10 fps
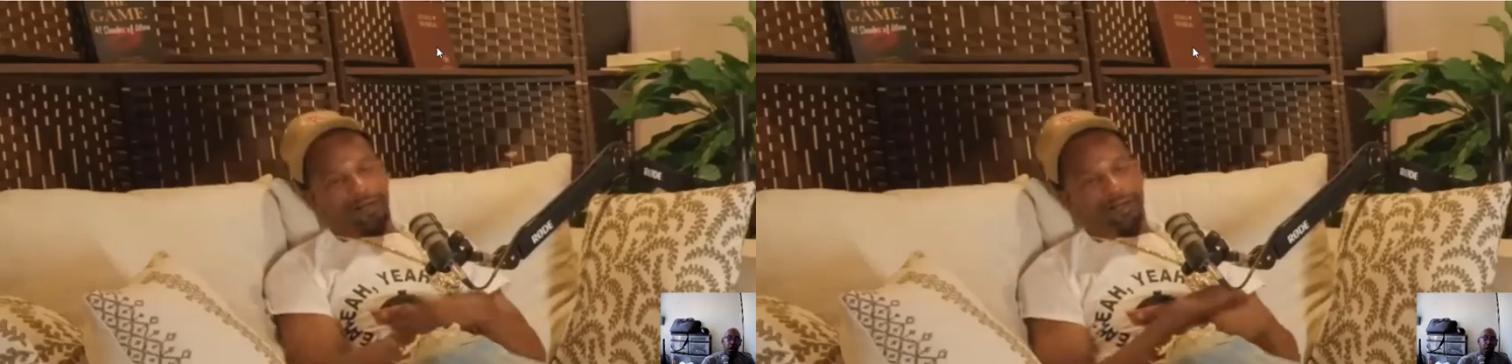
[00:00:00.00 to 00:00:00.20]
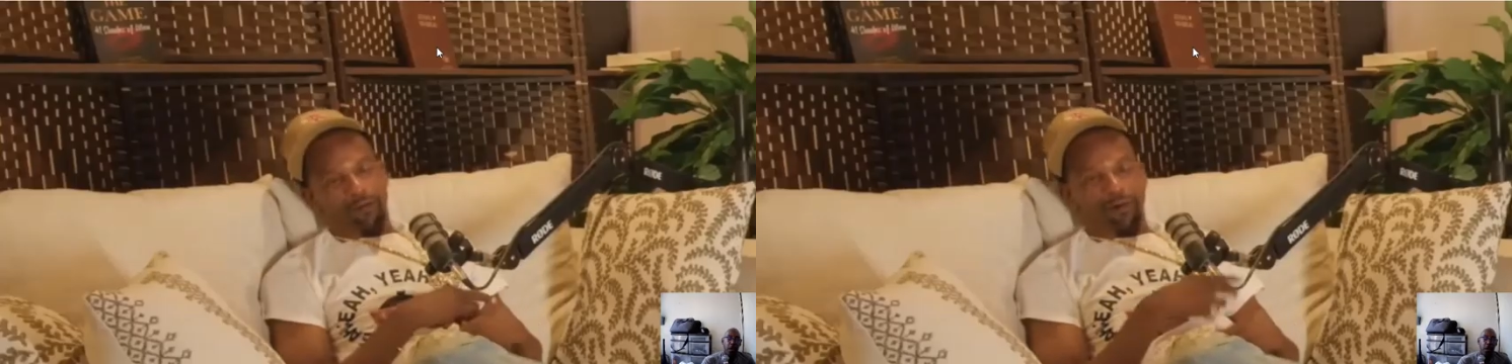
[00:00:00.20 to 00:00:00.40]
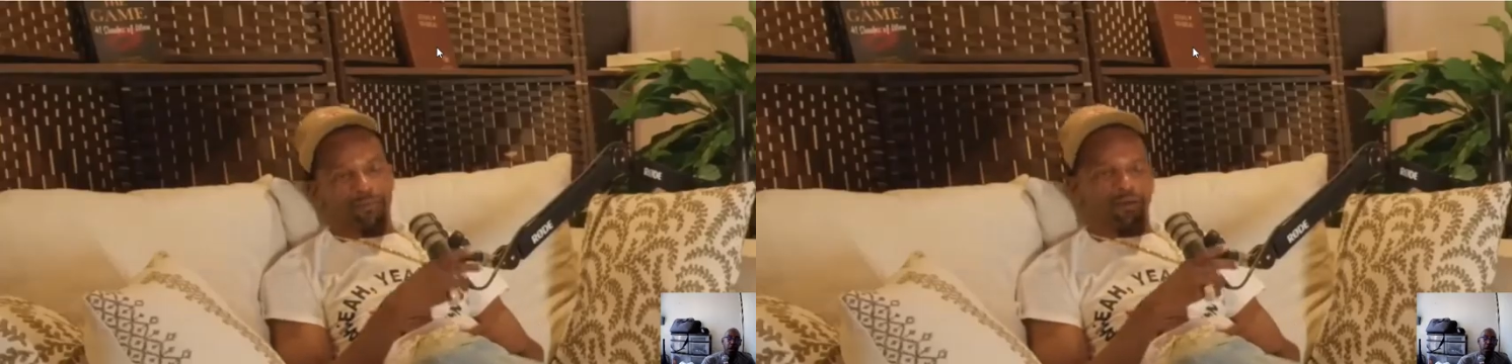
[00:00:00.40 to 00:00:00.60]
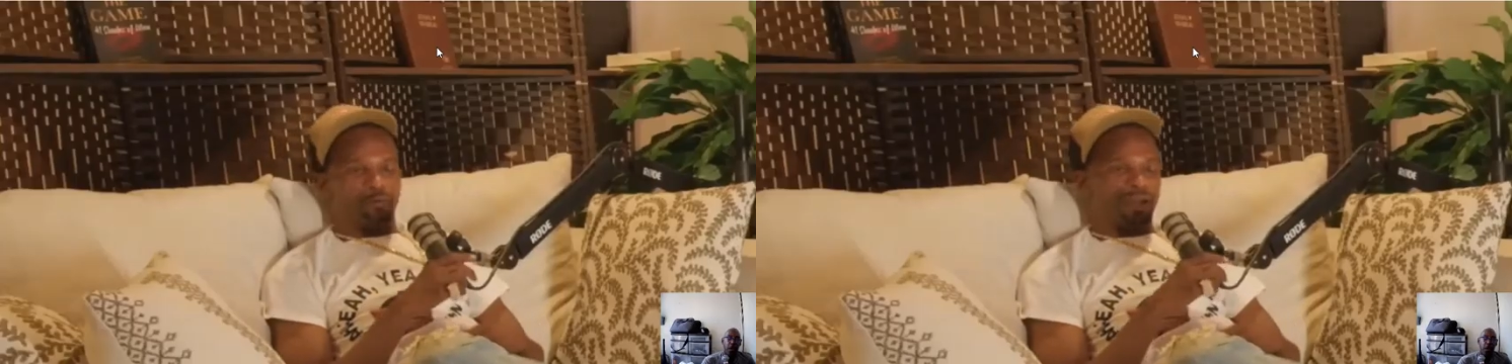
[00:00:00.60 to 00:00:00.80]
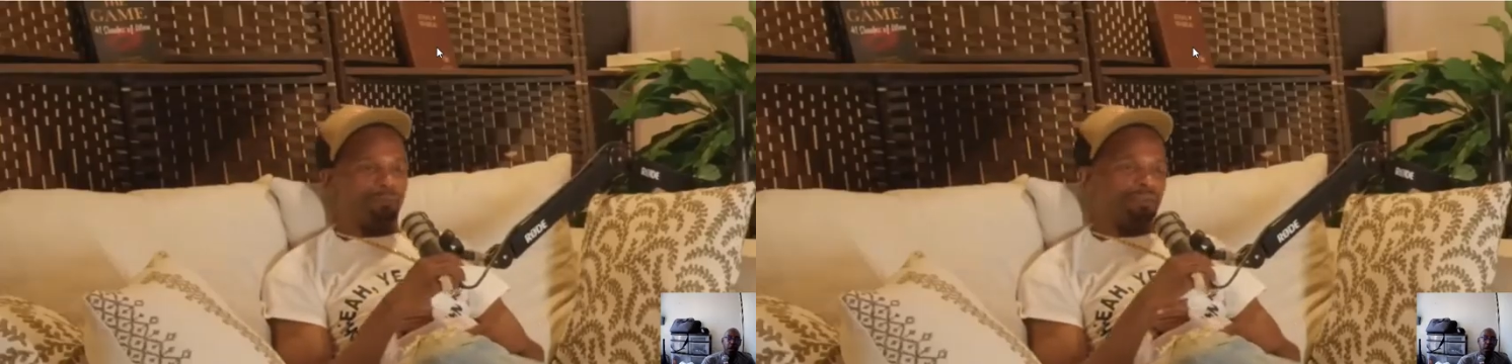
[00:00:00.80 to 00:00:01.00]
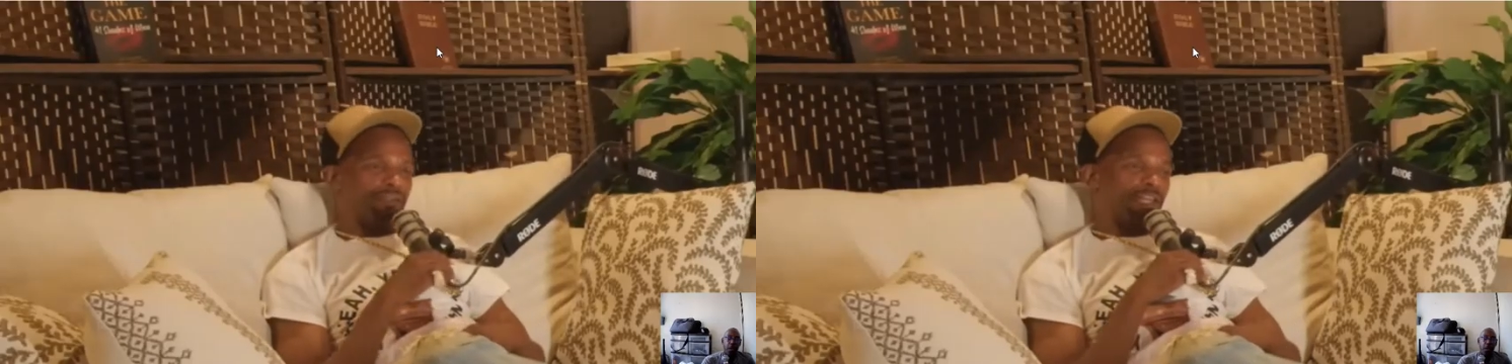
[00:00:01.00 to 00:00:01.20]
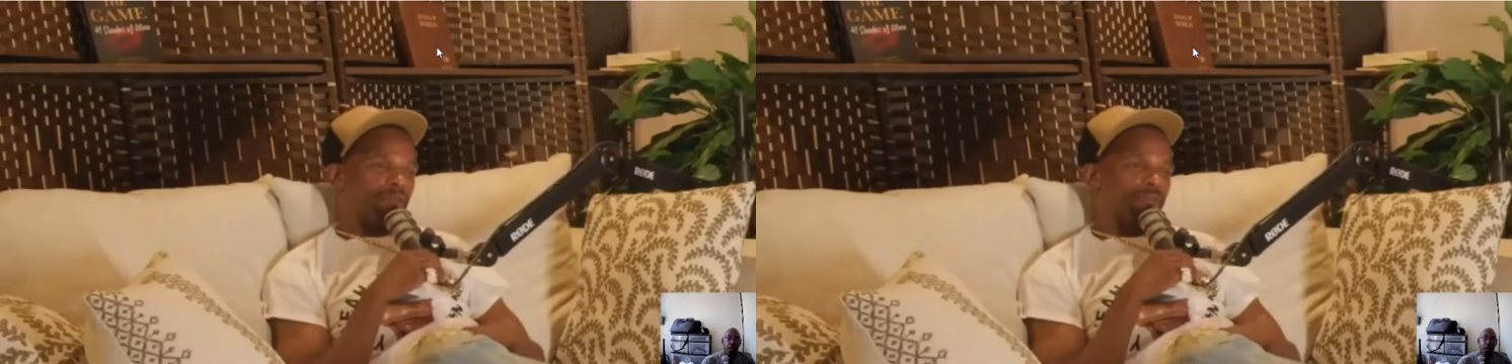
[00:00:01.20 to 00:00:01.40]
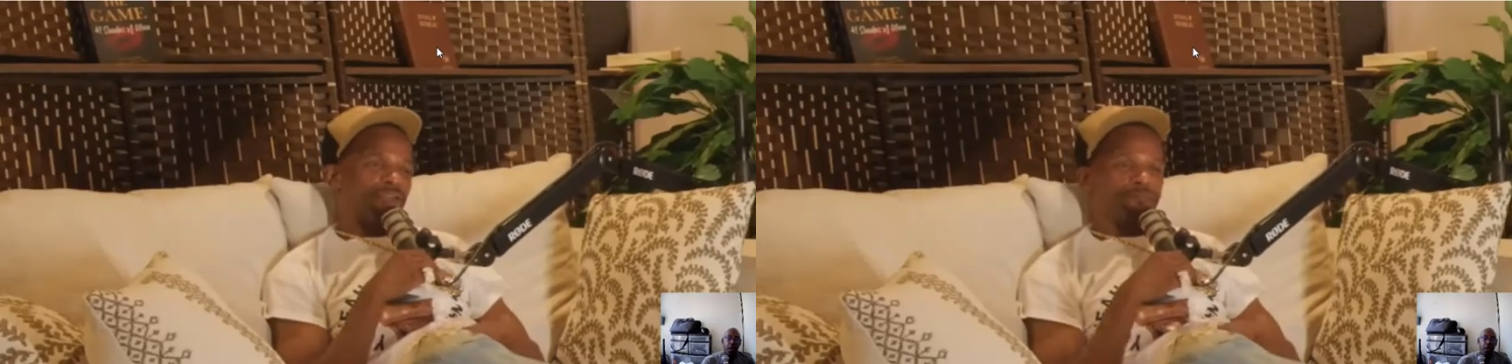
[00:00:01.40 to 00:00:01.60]
Now, they ain't gonna rape no white bitch.
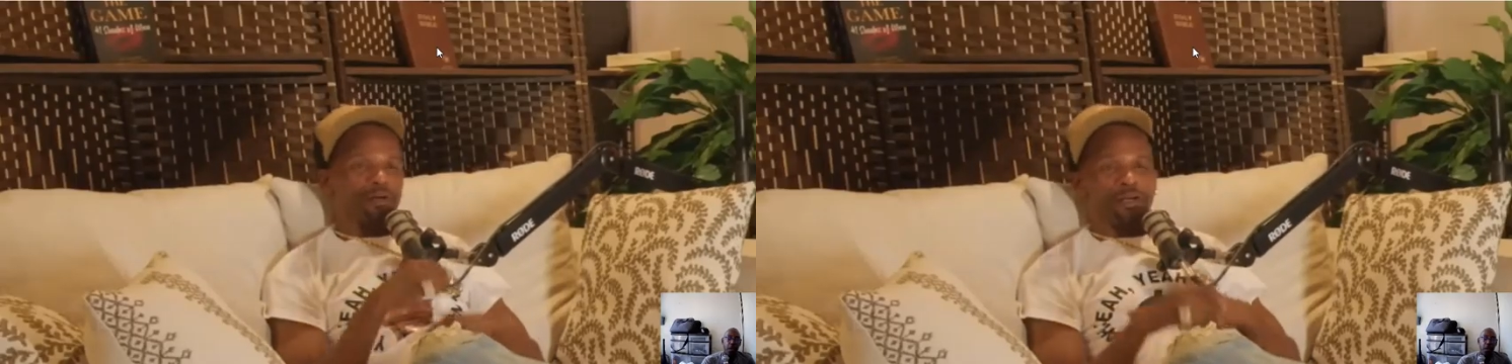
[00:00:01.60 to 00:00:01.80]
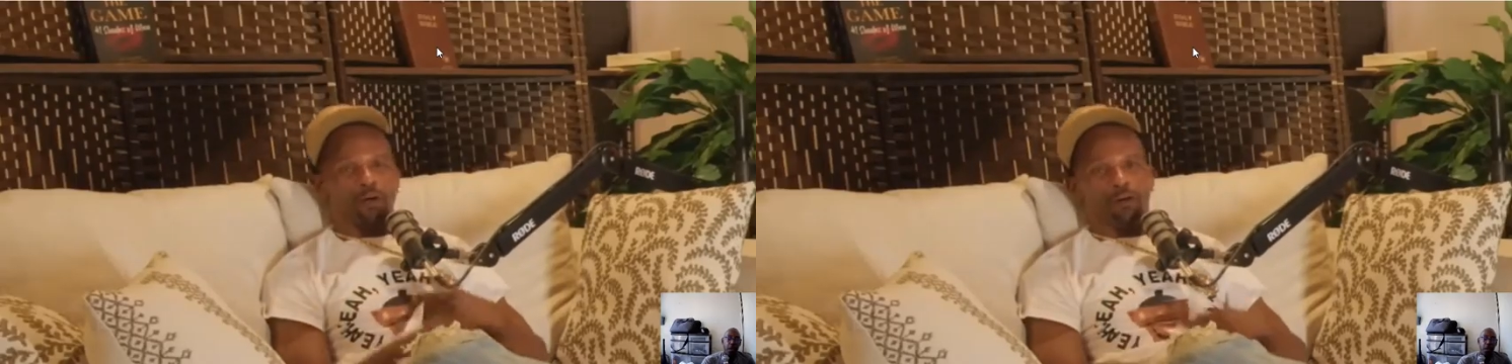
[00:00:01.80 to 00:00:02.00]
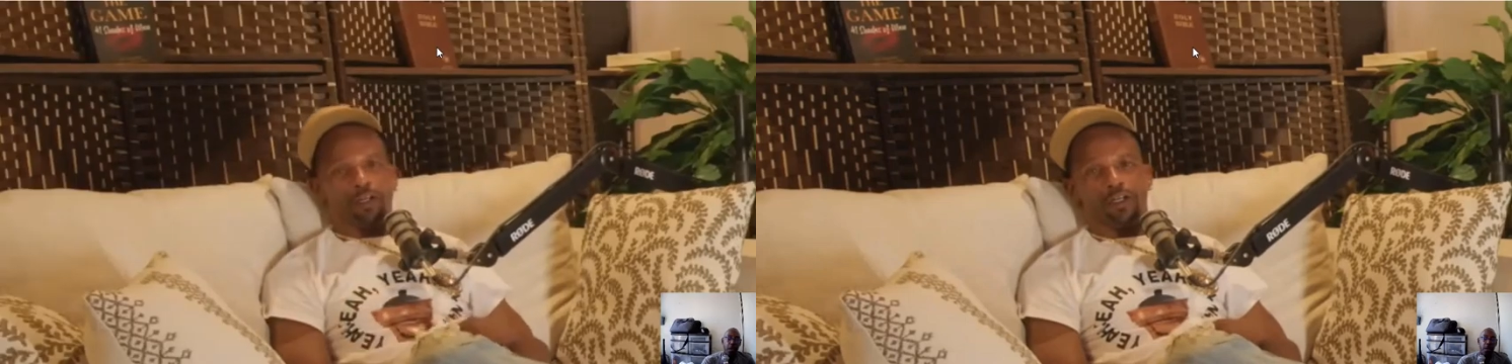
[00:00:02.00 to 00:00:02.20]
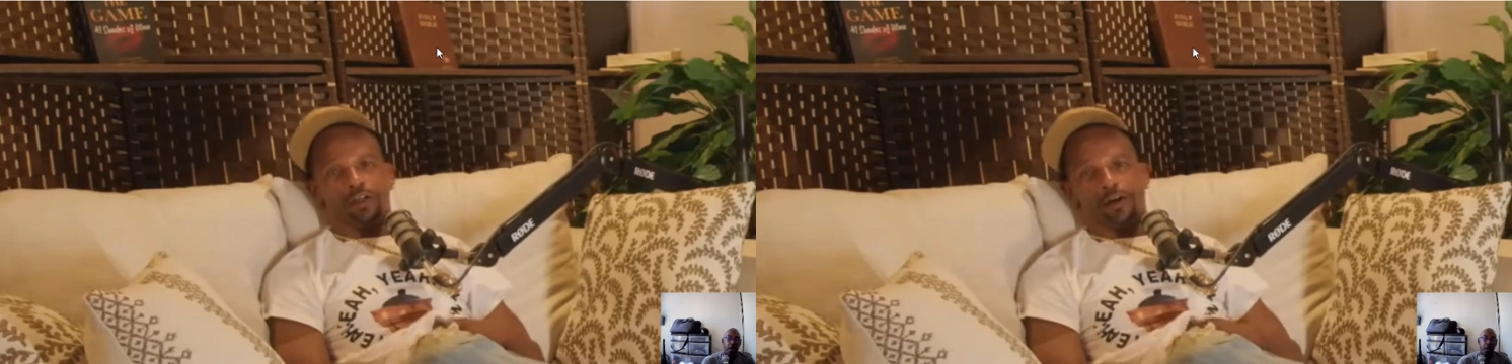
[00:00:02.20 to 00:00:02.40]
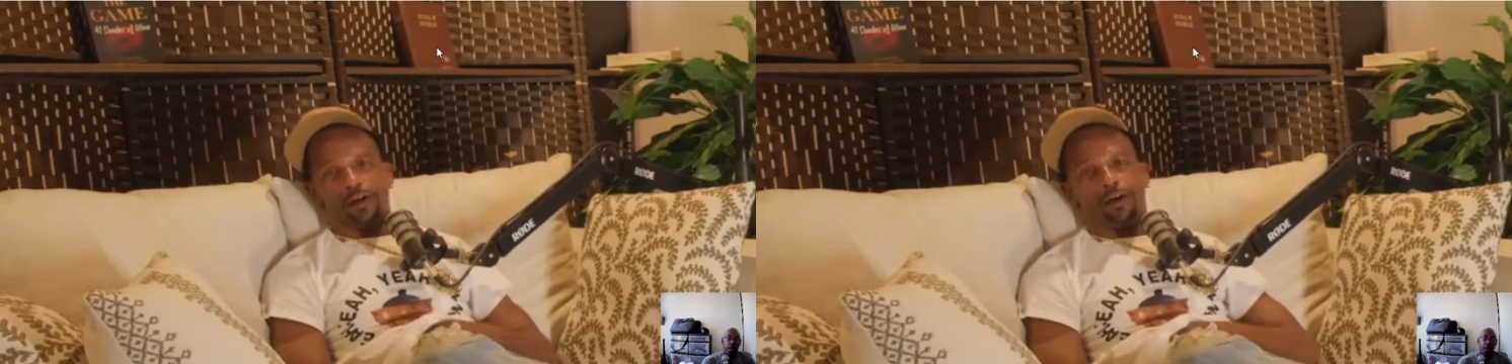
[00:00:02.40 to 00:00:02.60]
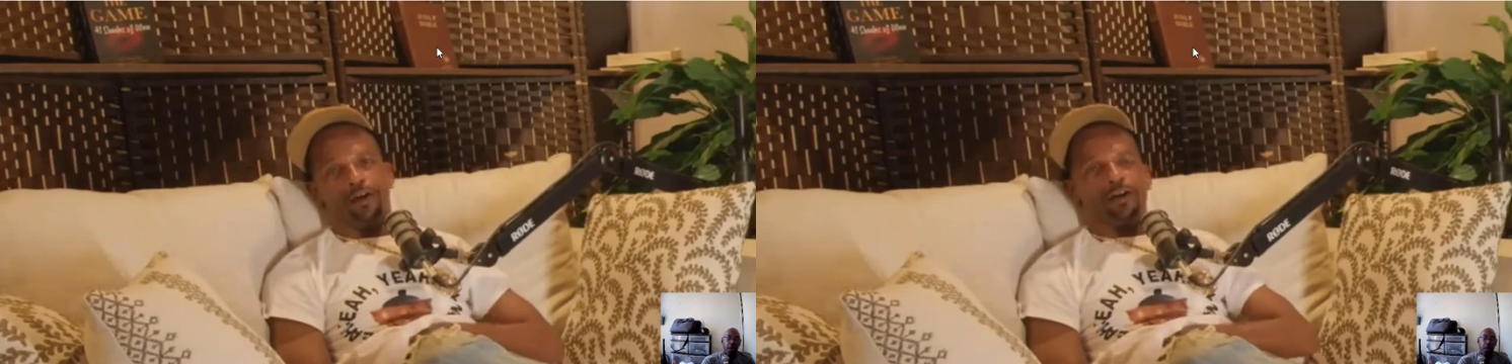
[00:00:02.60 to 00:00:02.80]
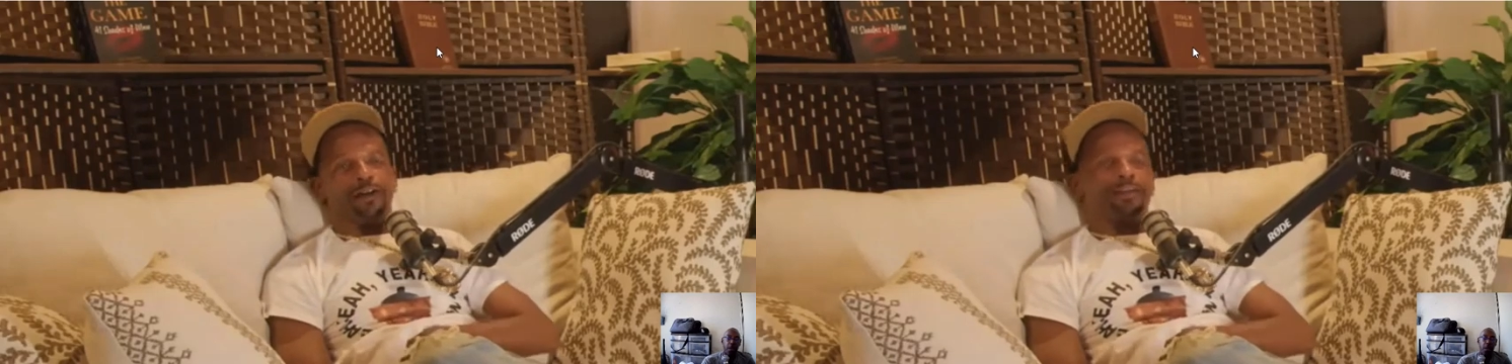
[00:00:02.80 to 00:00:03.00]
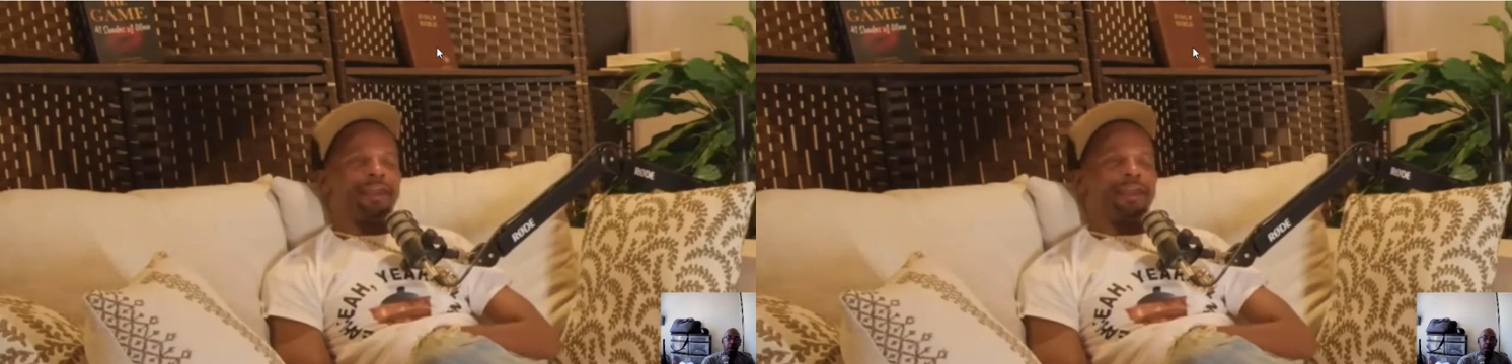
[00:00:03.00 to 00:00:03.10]
They may fuck on a little girl.